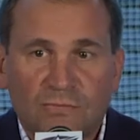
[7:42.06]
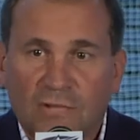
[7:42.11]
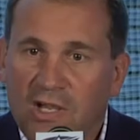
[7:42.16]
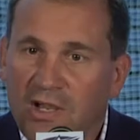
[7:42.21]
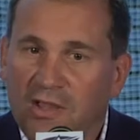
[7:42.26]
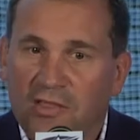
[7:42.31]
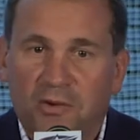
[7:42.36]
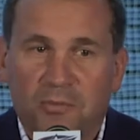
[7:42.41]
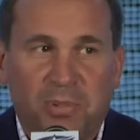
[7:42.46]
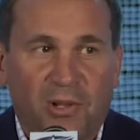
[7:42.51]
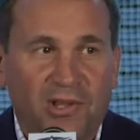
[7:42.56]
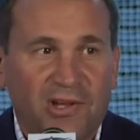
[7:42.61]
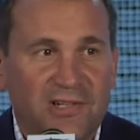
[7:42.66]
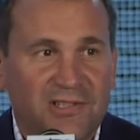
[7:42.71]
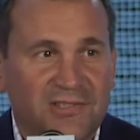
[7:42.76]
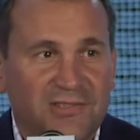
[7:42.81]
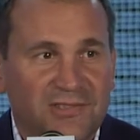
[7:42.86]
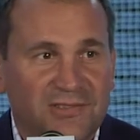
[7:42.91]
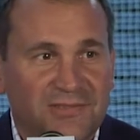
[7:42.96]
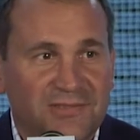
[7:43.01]
Other
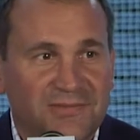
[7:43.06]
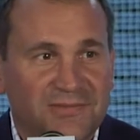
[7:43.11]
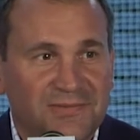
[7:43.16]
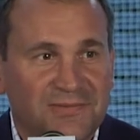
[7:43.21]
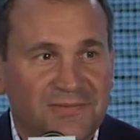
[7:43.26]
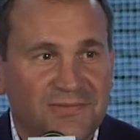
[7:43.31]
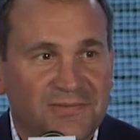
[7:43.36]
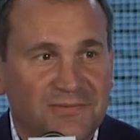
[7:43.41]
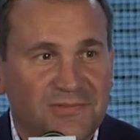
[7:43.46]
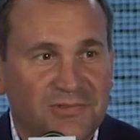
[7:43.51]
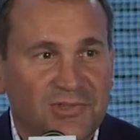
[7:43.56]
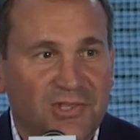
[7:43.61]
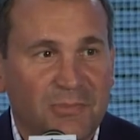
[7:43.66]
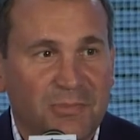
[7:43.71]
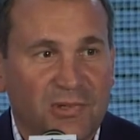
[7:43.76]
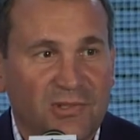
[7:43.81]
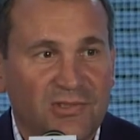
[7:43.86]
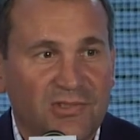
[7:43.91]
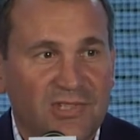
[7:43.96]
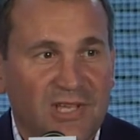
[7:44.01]
players.
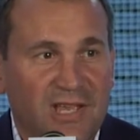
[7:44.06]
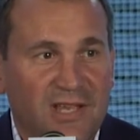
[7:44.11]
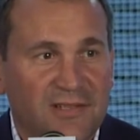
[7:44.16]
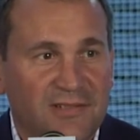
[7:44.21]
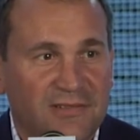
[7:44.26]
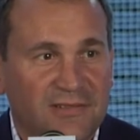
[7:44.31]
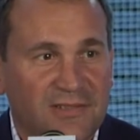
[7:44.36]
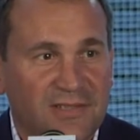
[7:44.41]
Simple as that.